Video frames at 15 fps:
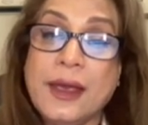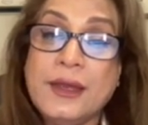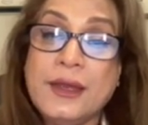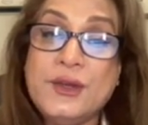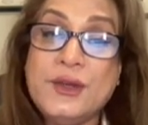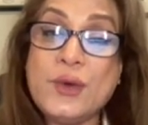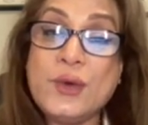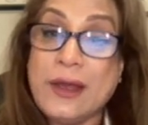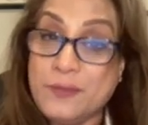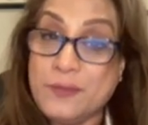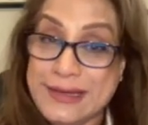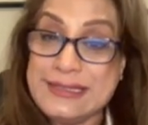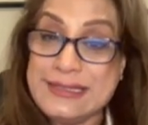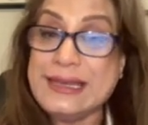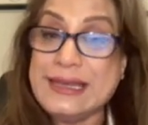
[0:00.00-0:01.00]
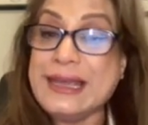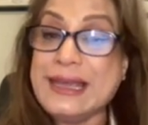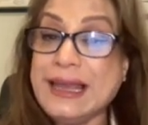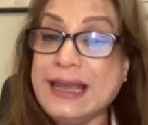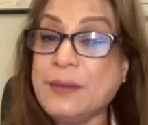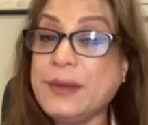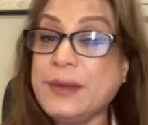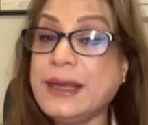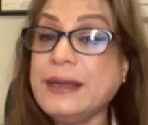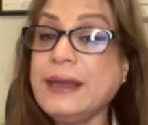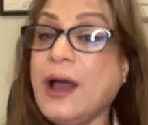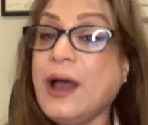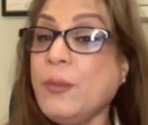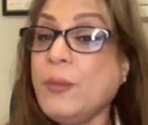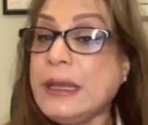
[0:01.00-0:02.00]
You have been taking laminine.
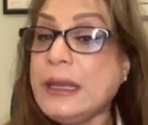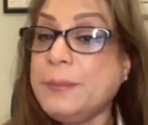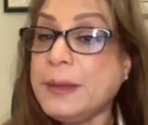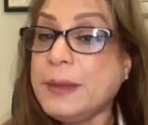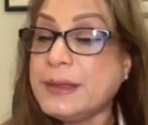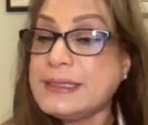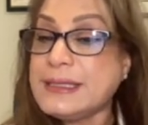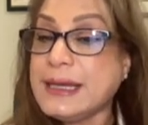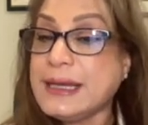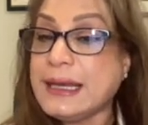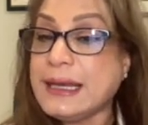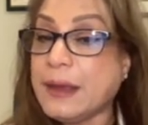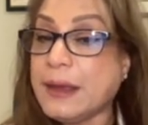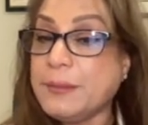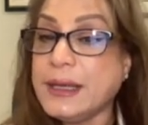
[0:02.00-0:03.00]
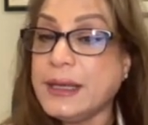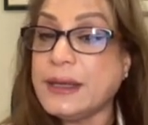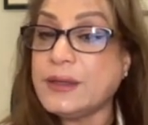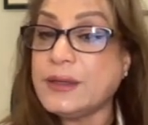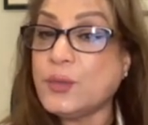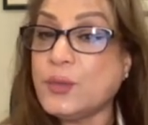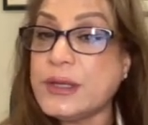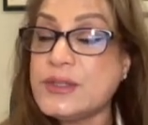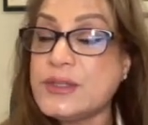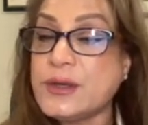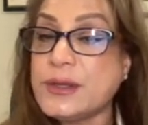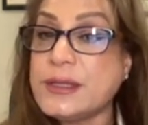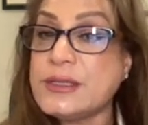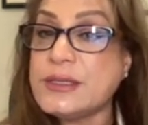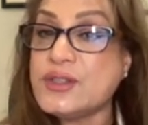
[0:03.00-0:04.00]
How many people take laminine, the ones
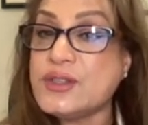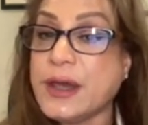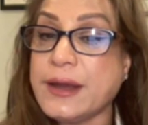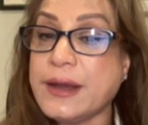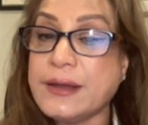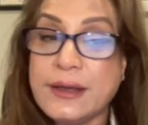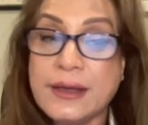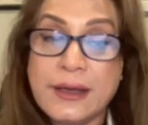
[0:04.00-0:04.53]
on this chat?